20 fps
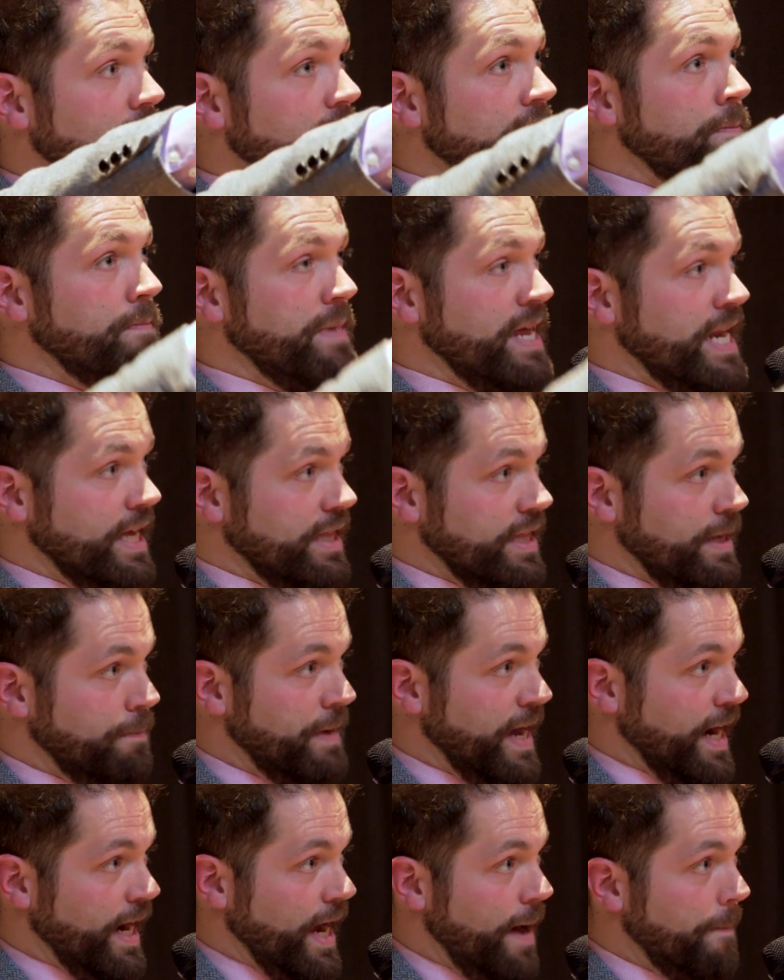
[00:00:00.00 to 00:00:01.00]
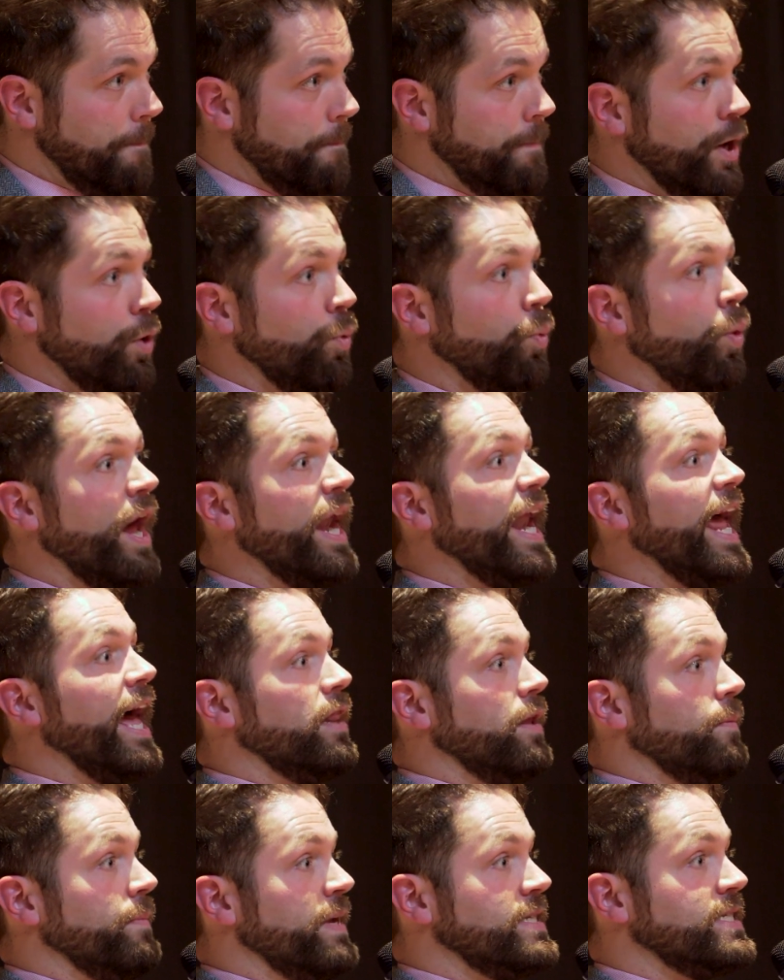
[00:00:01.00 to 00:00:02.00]
immediately pick up, but what
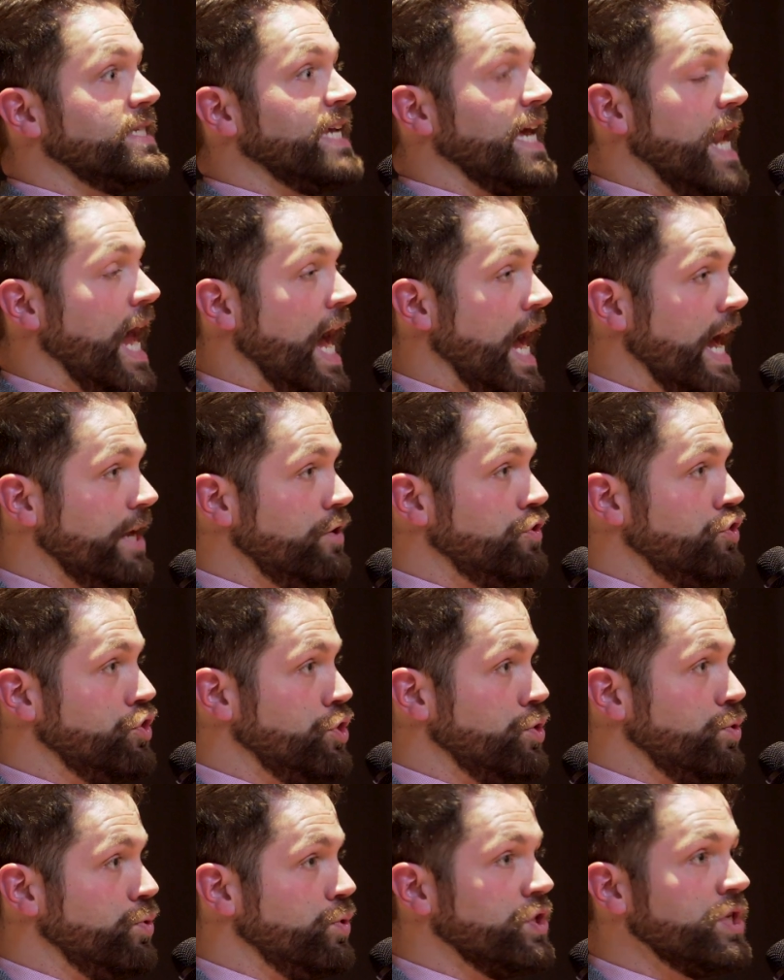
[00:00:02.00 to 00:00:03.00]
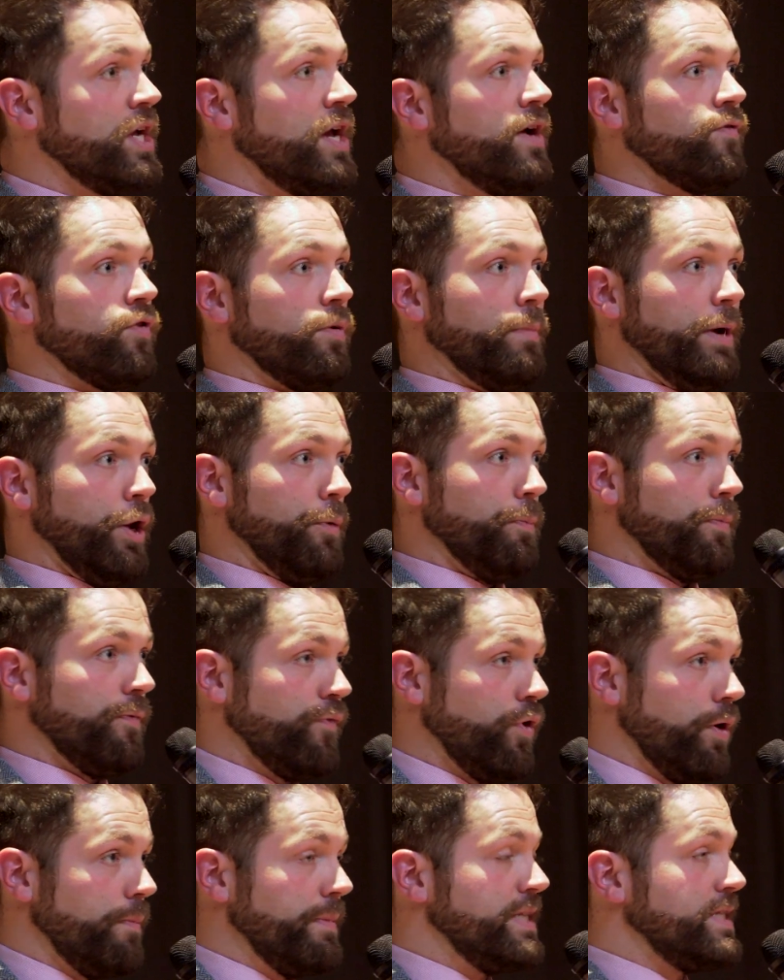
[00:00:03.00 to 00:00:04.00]
elements can I choose from my own
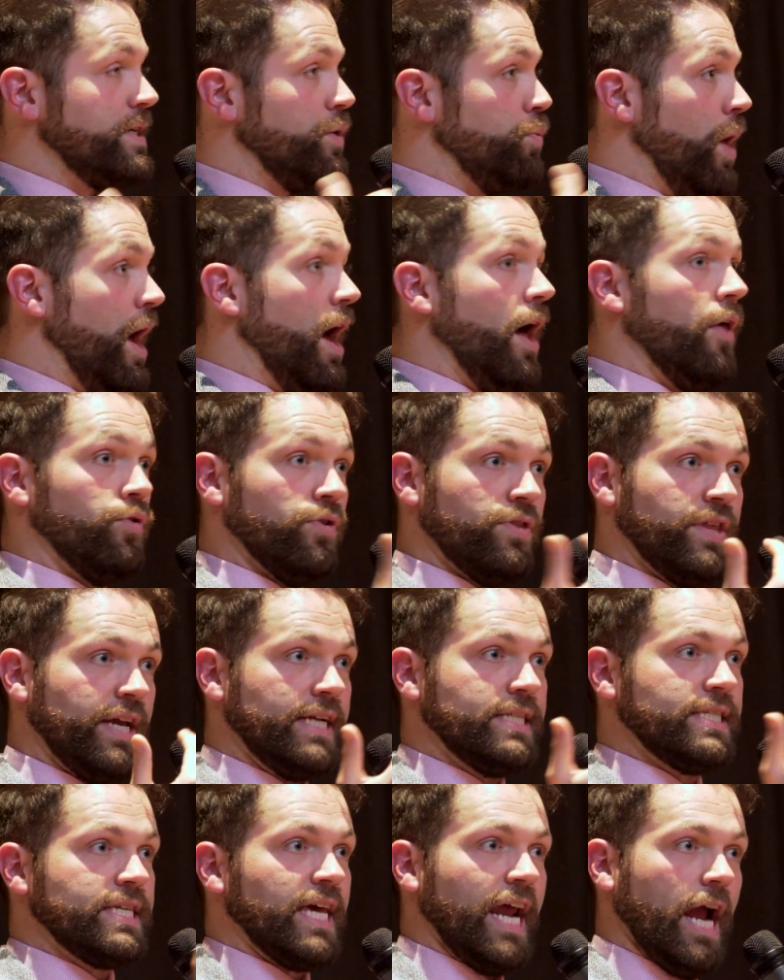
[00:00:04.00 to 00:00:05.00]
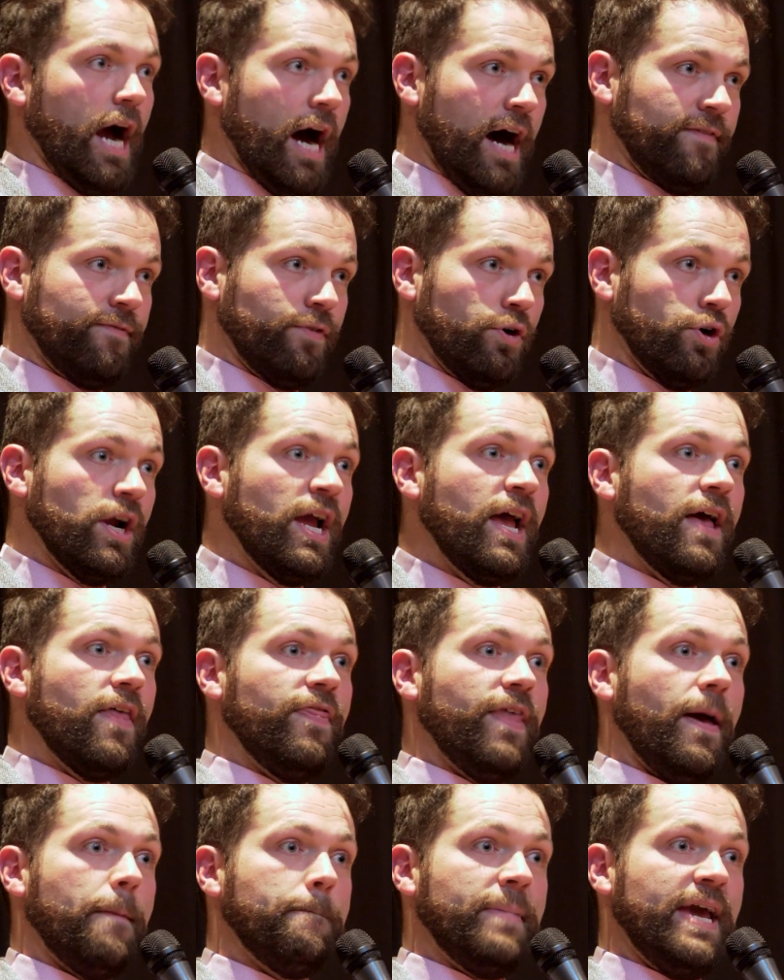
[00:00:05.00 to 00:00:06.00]
performance and what other things can I offer
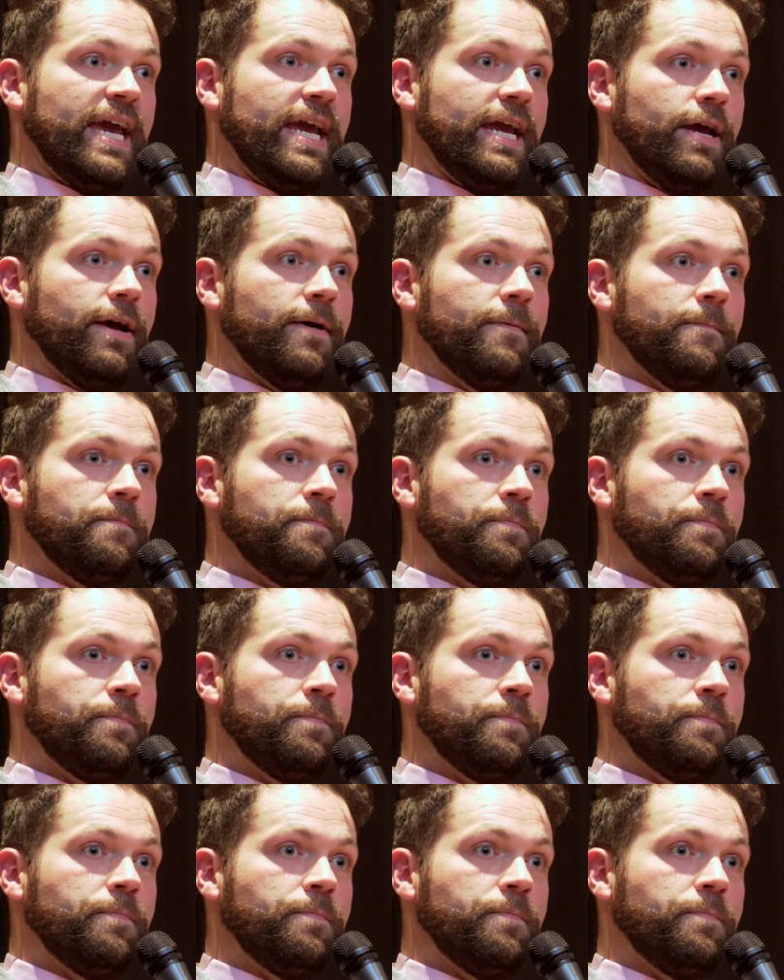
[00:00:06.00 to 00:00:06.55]
that may